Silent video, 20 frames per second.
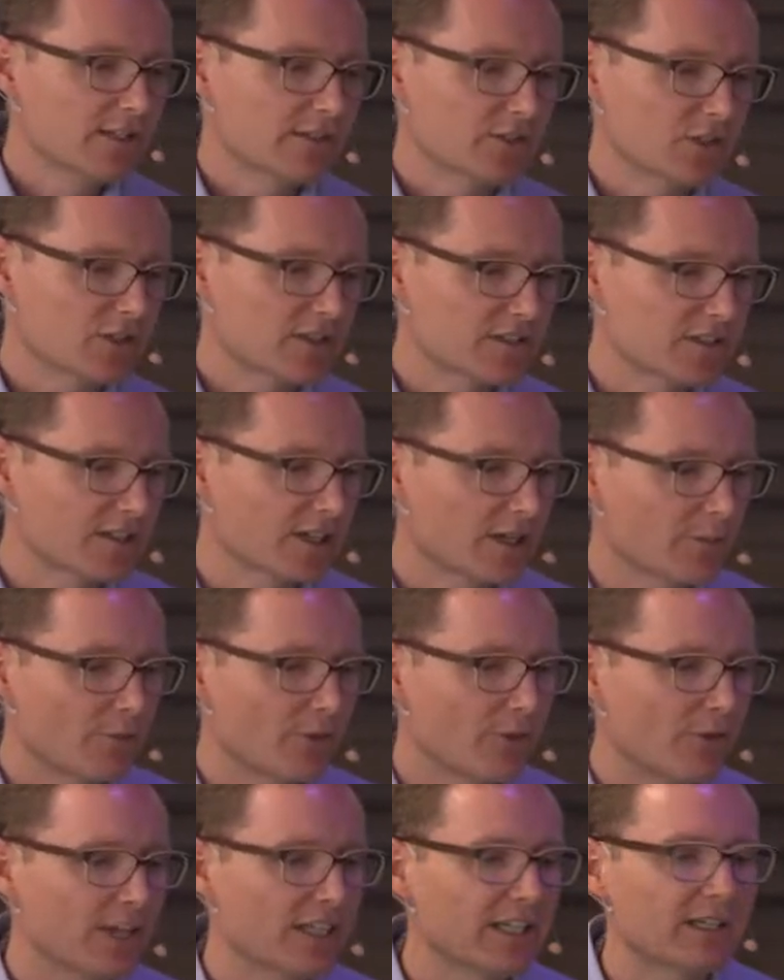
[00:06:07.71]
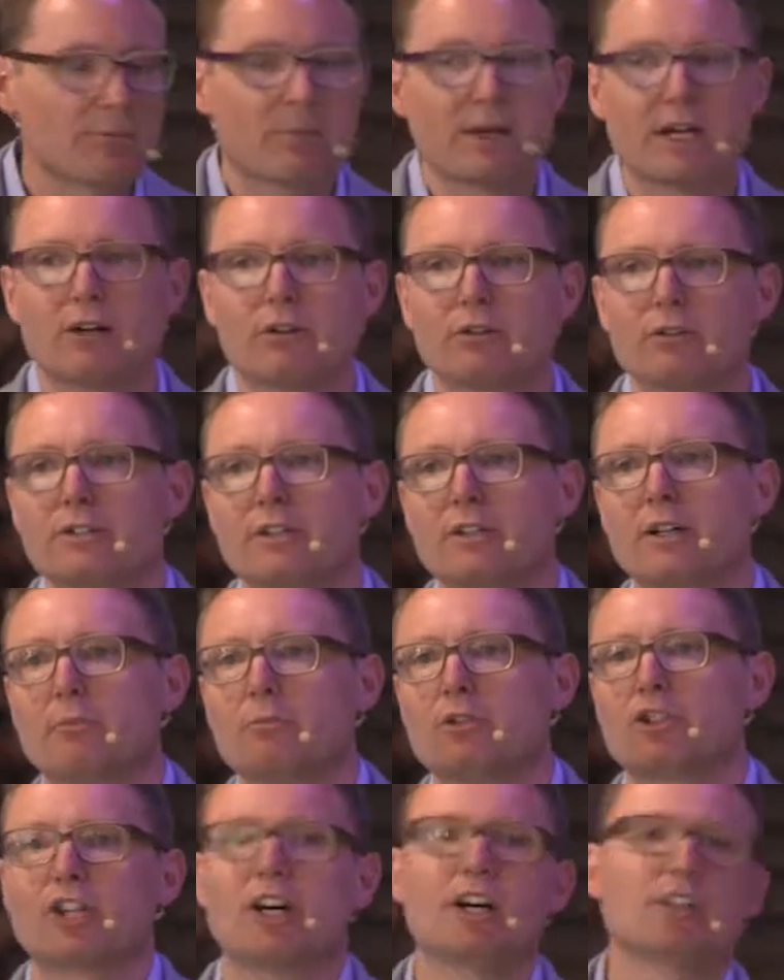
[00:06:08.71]
Just think about
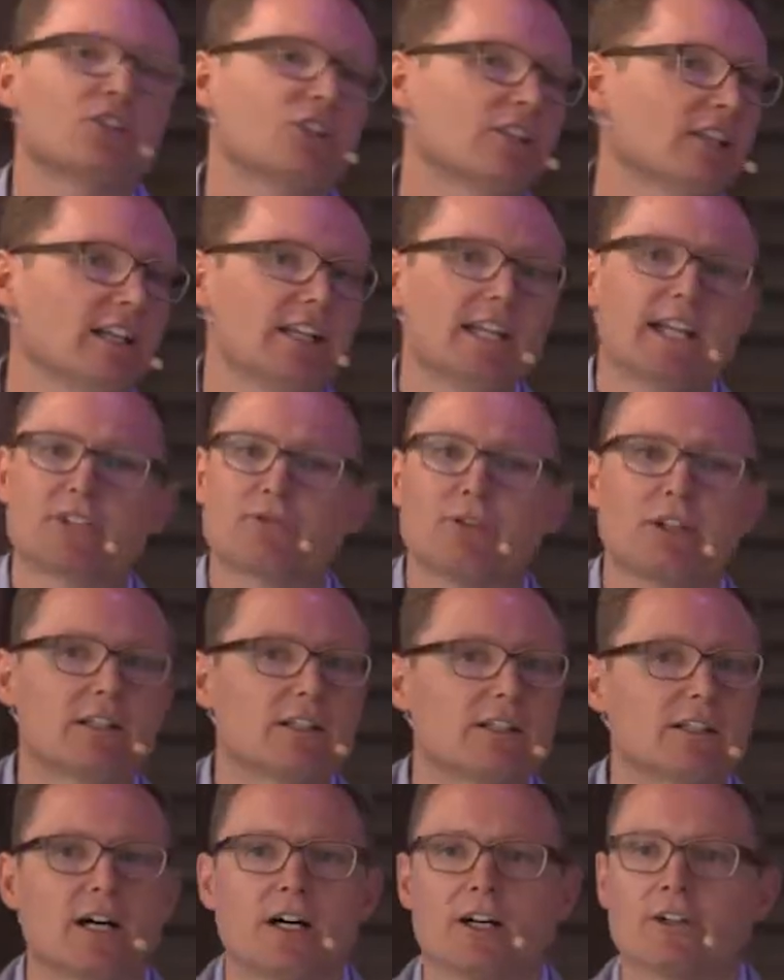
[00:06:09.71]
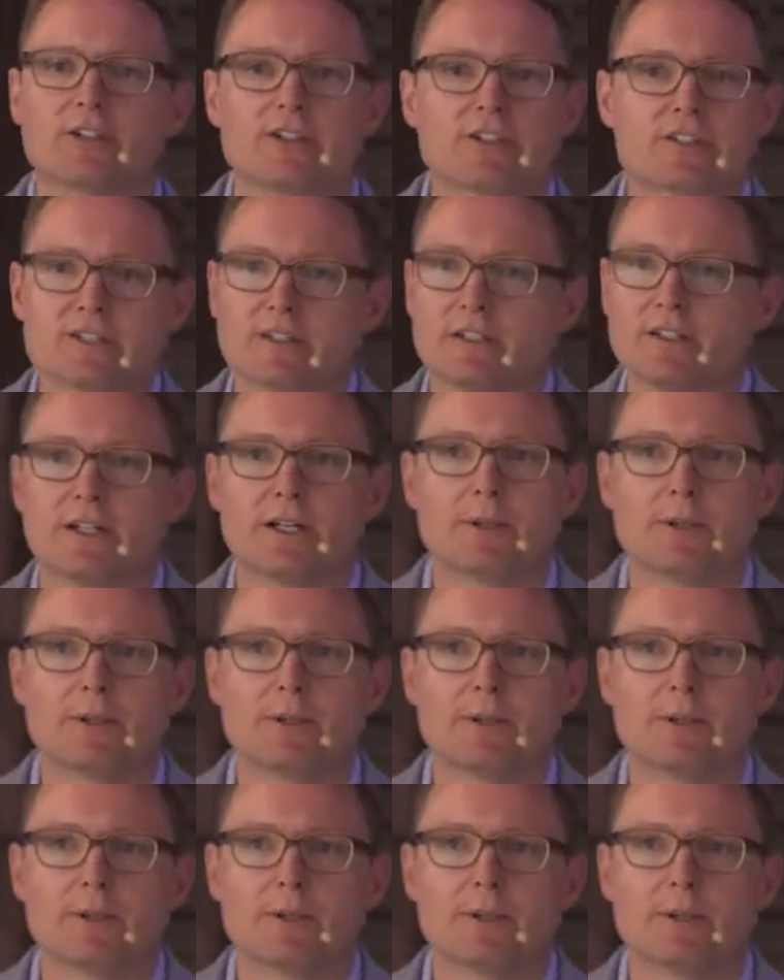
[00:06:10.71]
charging electrical cars.